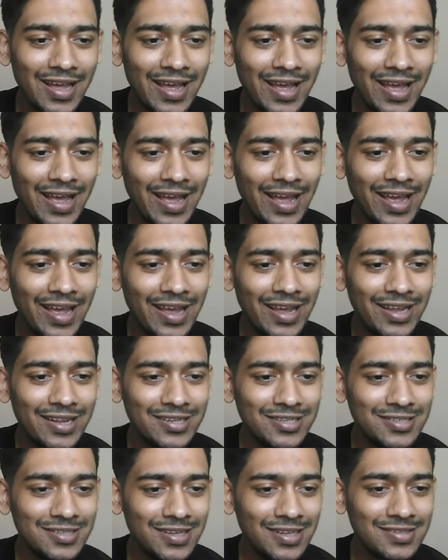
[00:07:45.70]

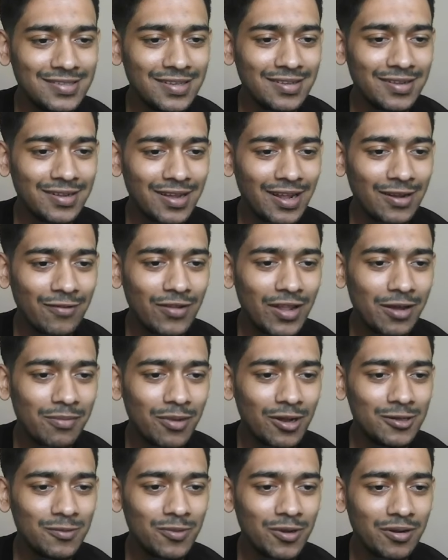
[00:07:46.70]
And it's a kind of like a
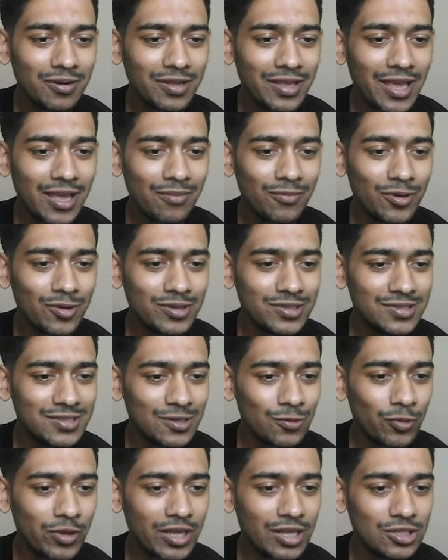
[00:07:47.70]
multiplayer game. You can see
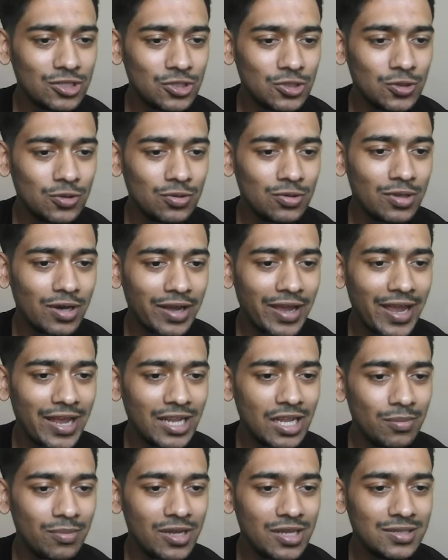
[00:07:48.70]
we can shoot the
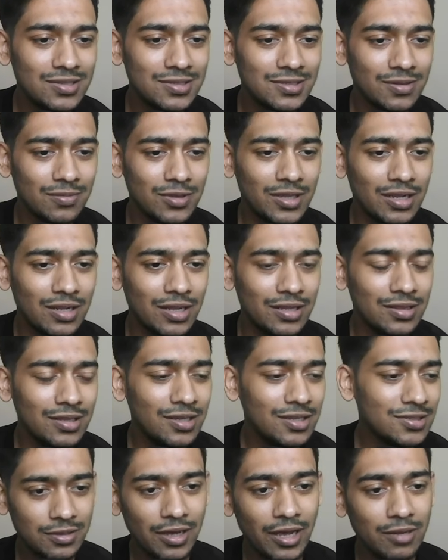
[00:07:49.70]
enemies, something like
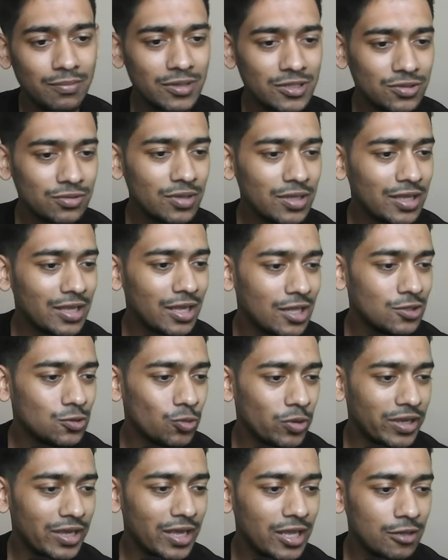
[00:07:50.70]
this, and based on the kills
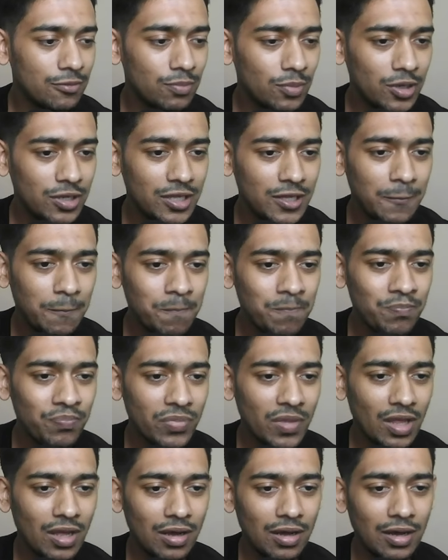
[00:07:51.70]
we get money.
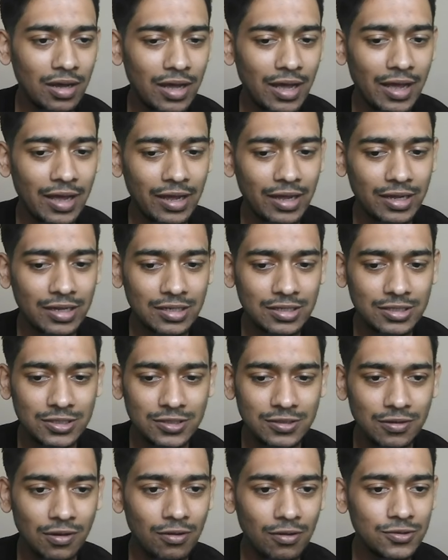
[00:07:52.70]
And
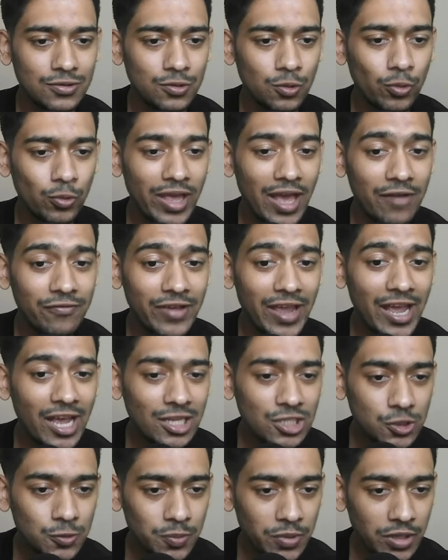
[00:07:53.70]
also we have
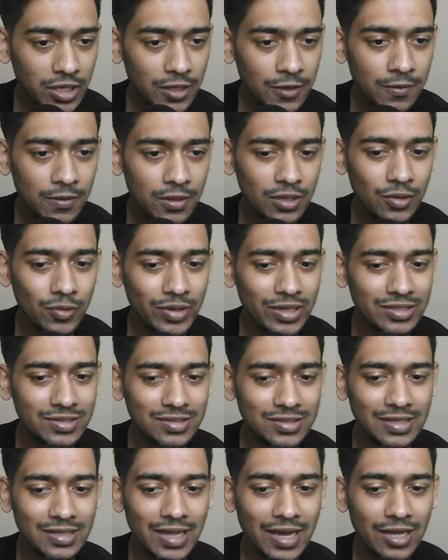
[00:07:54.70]
HP. You can
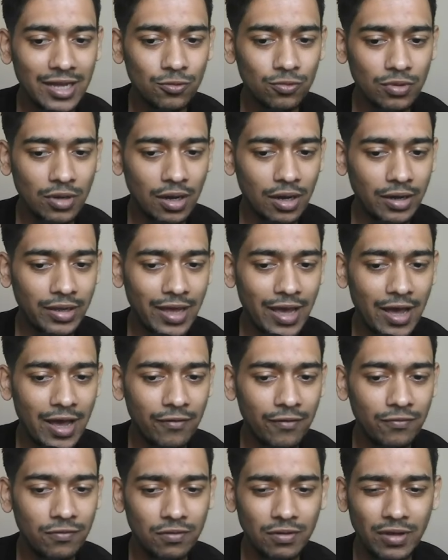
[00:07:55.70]
see that I
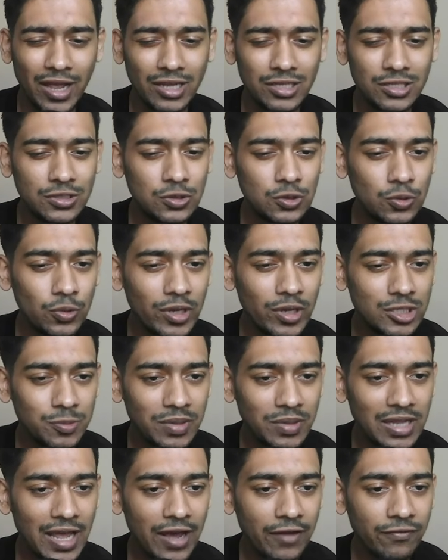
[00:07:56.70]
have 82
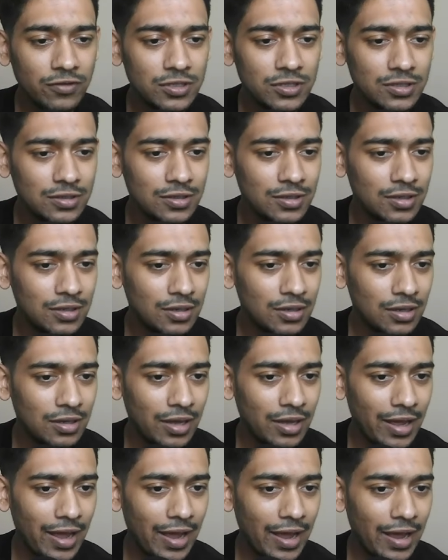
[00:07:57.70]
HP left,
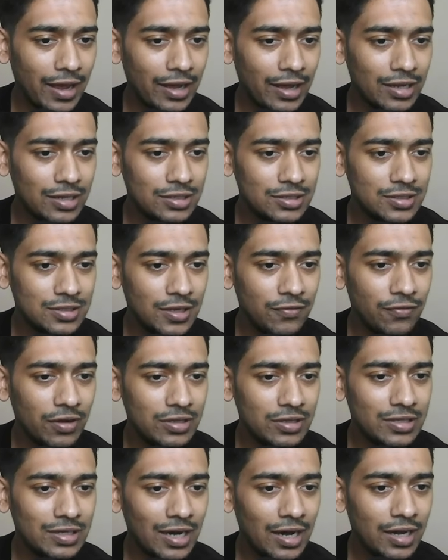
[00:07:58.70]
and if I
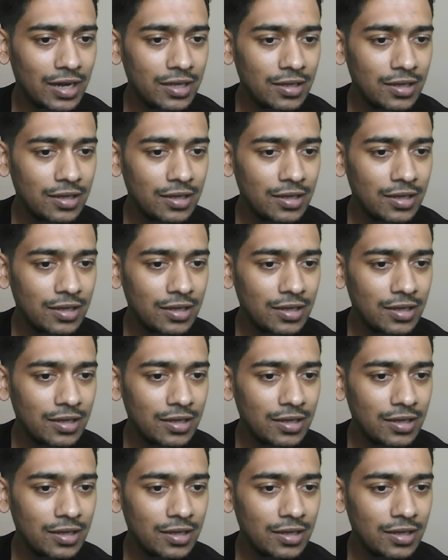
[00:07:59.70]
die,